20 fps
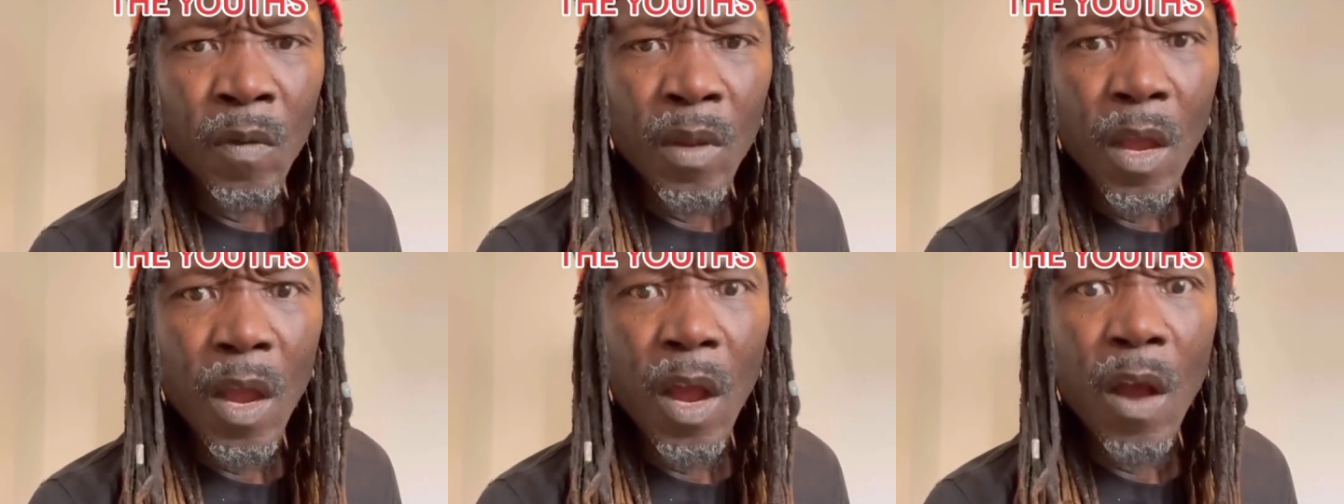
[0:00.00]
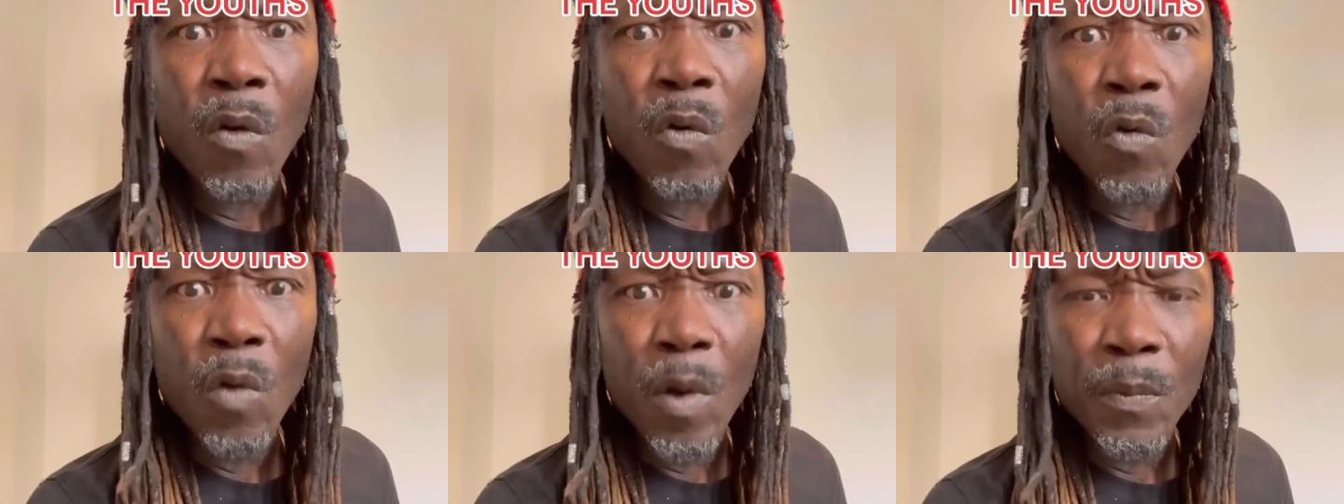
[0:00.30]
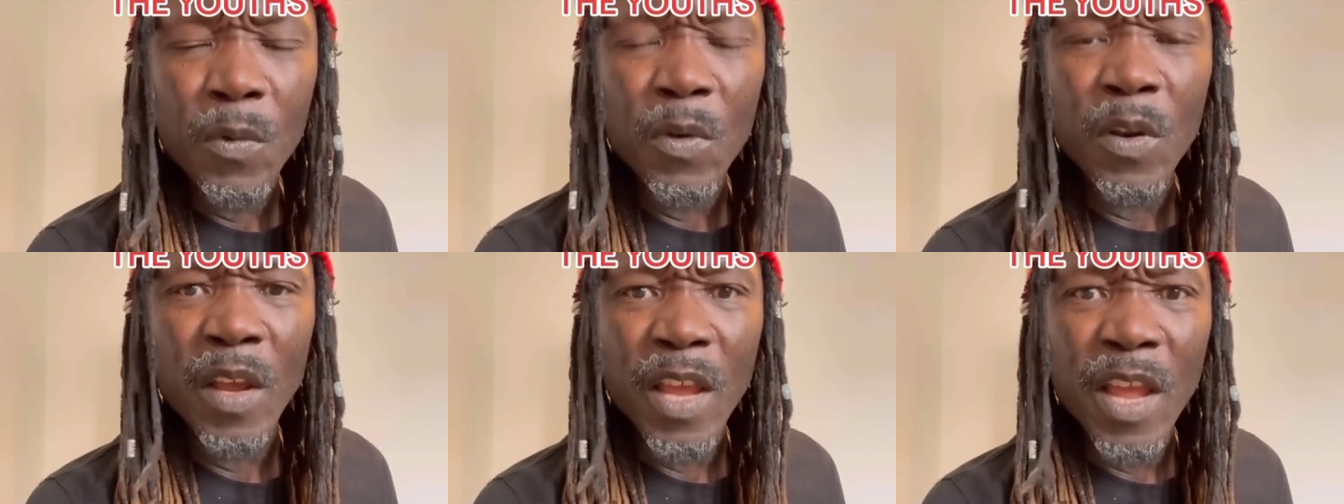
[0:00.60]
I hope
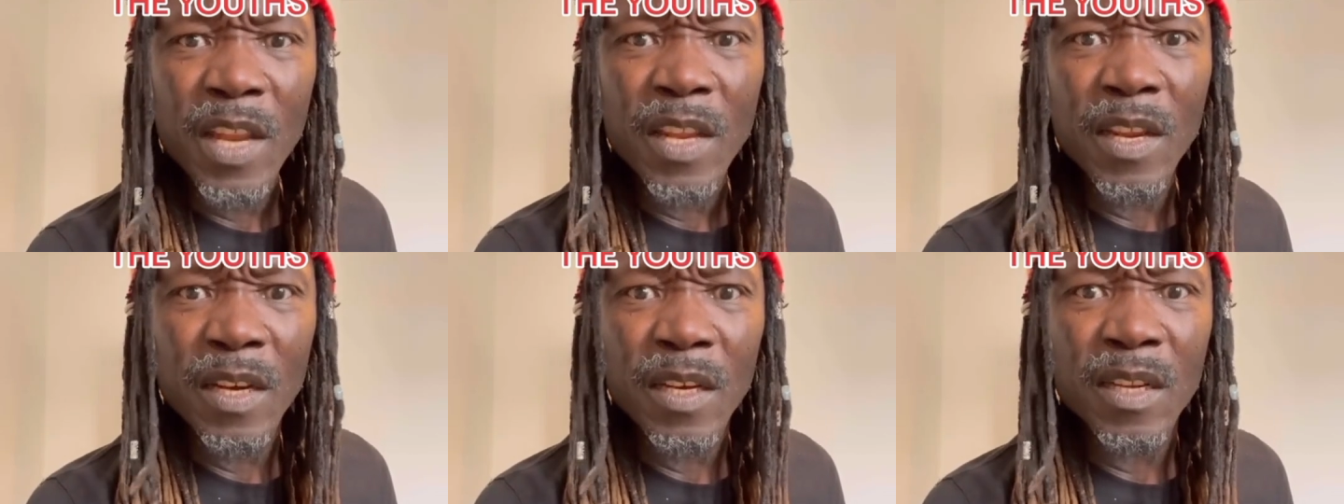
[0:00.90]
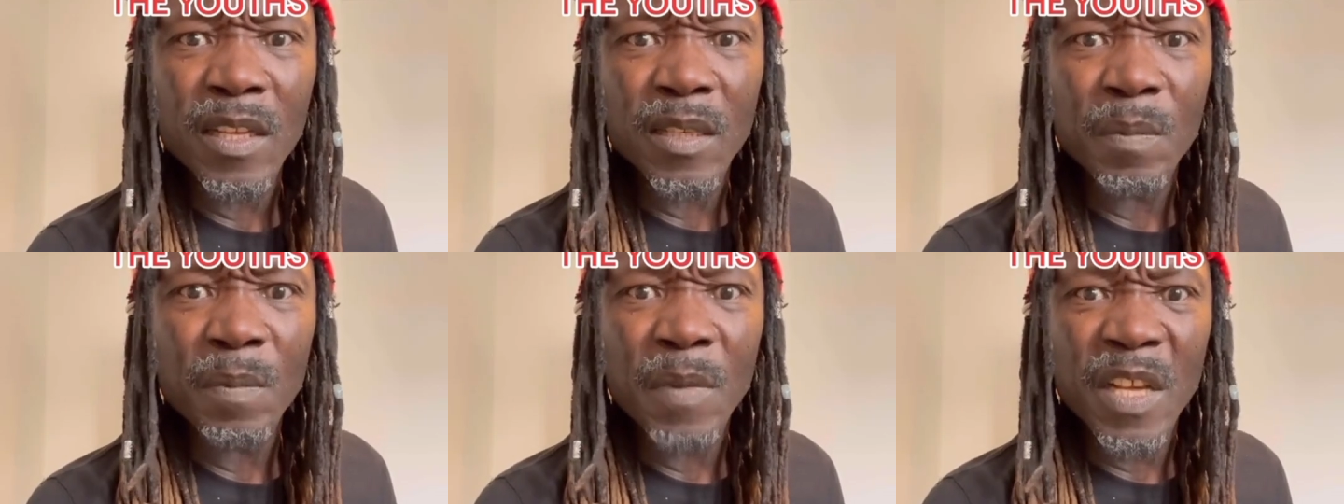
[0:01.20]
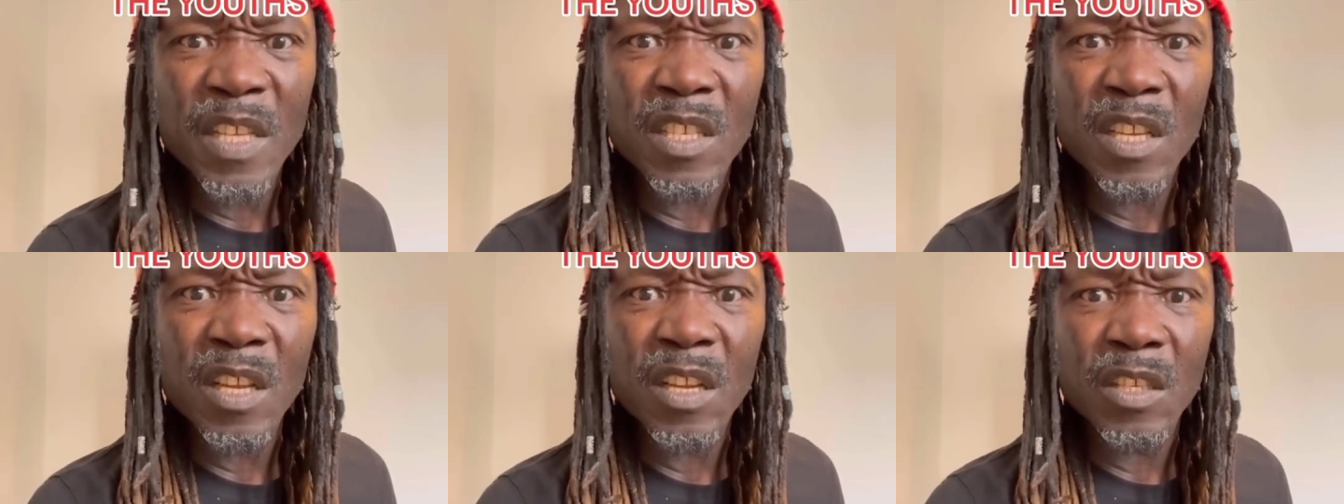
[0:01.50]
when I get in this
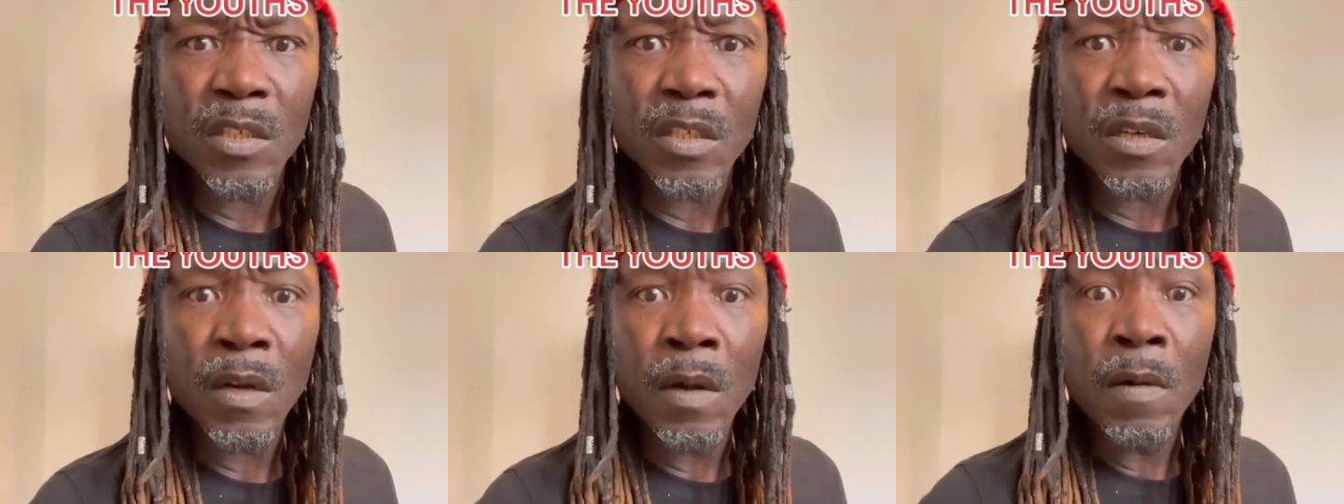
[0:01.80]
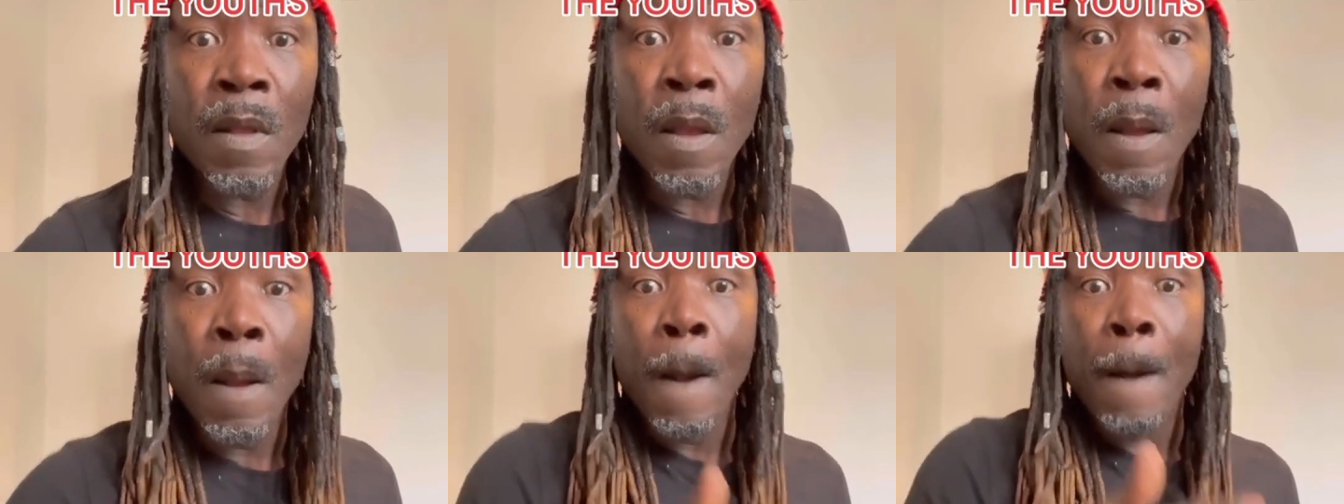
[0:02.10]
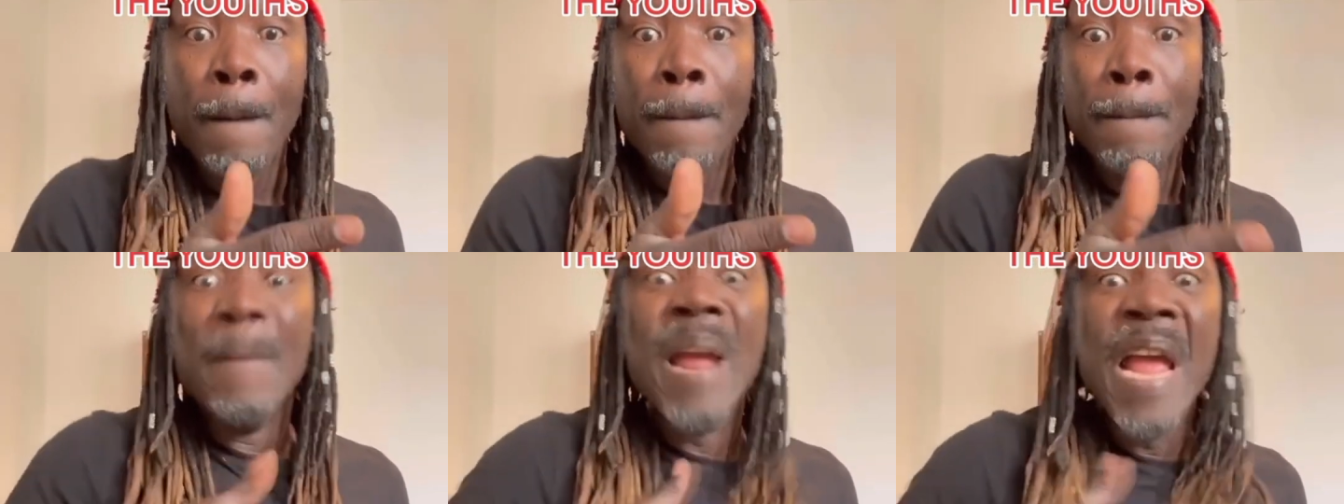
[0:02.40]
message.
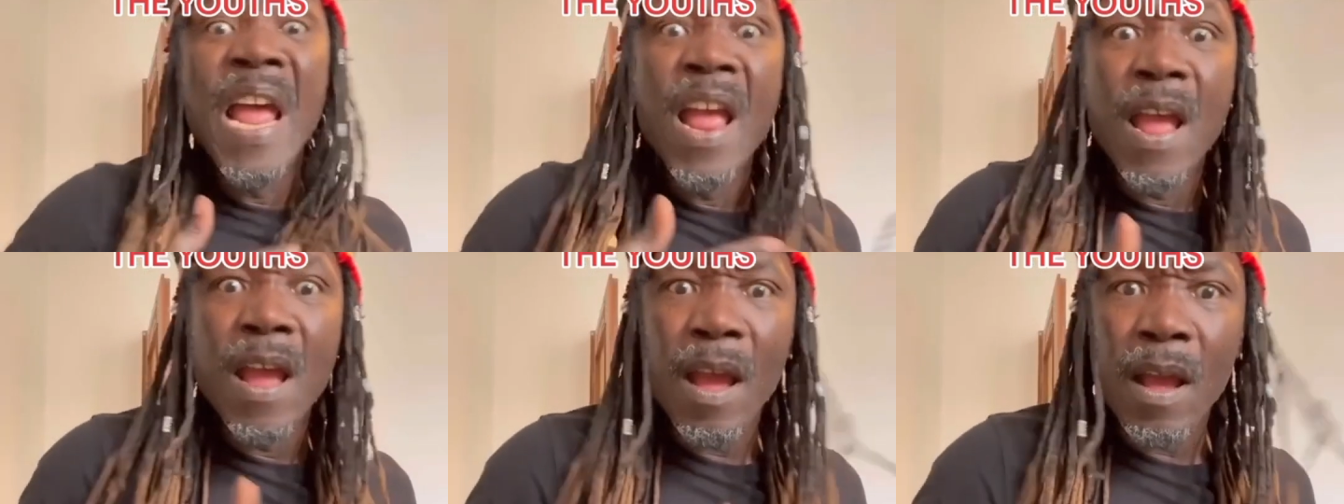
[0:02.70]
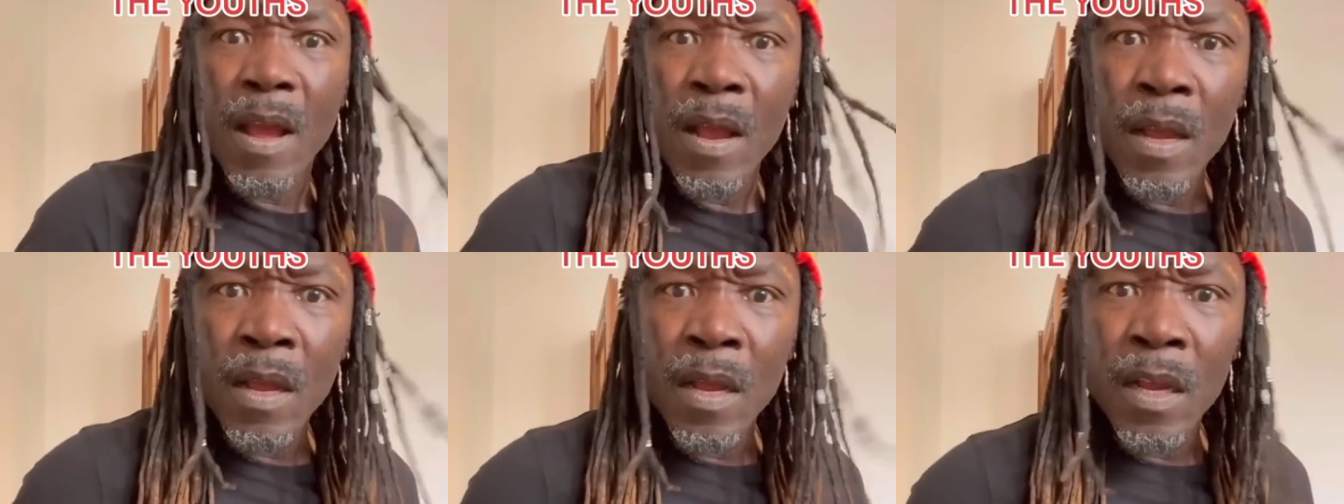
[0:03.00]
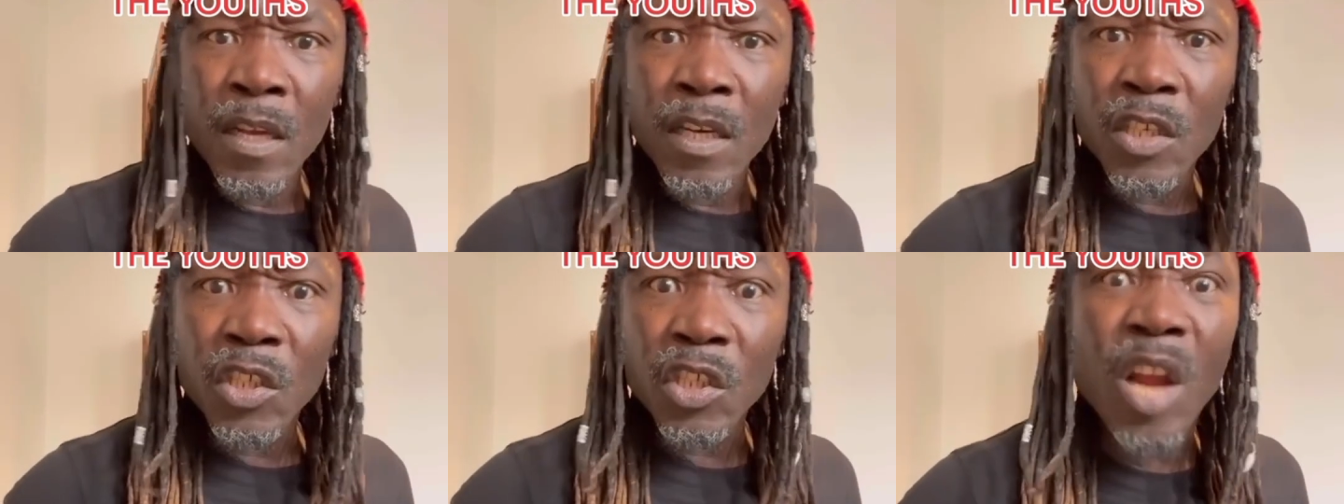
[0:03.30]
Me,
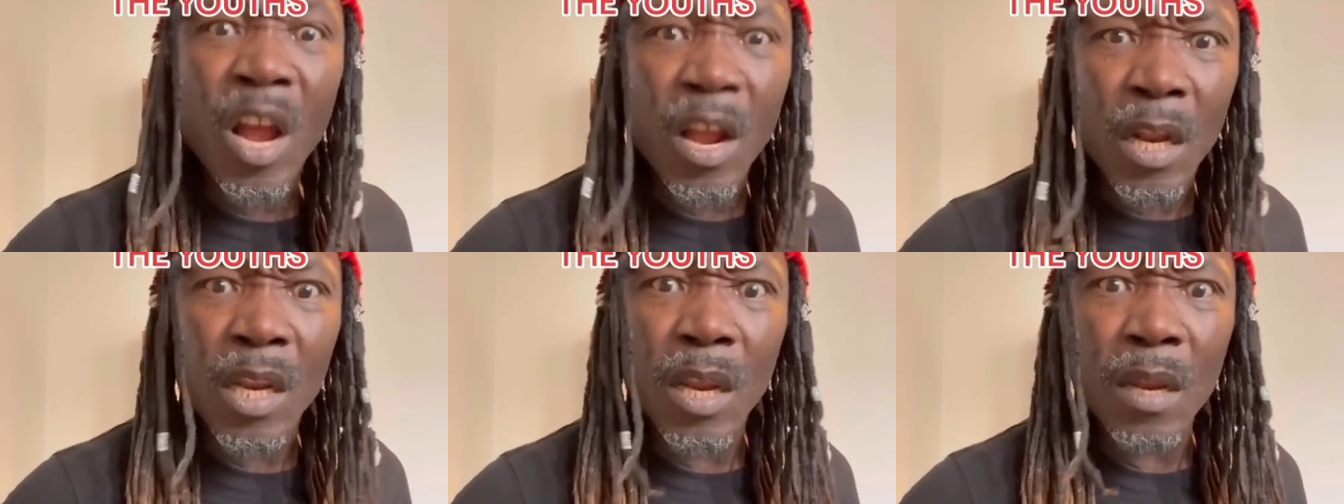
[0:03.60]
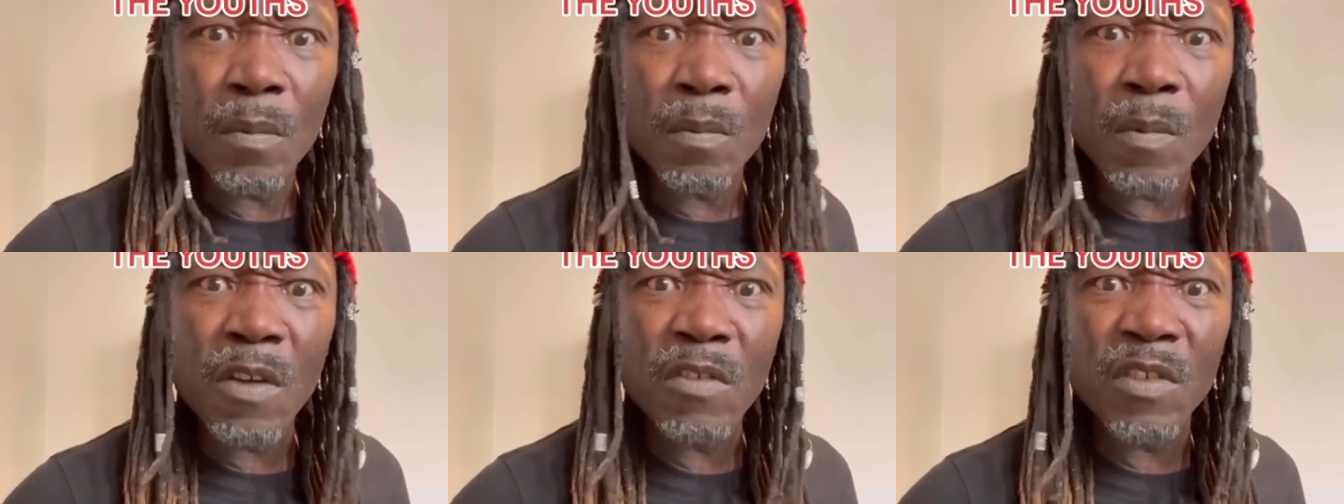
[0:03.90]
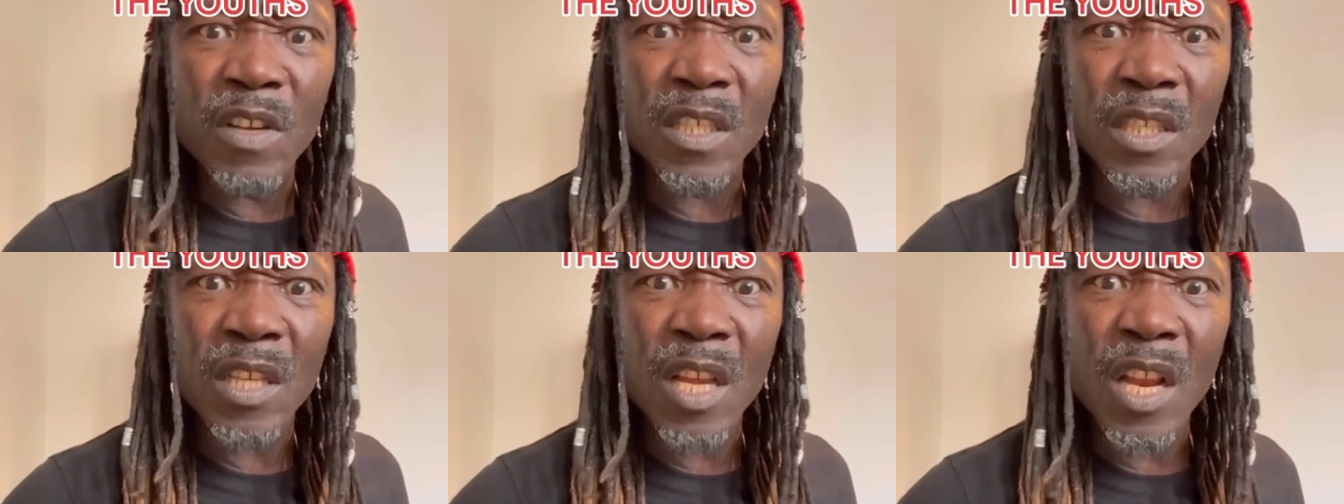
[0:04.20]
Shocking
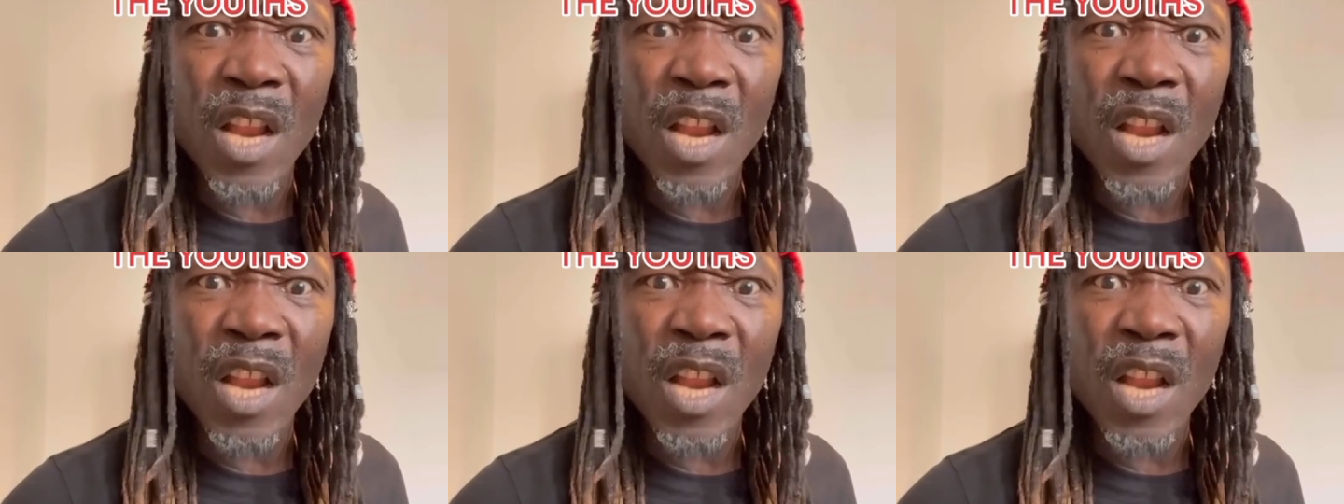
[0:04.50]
Murray said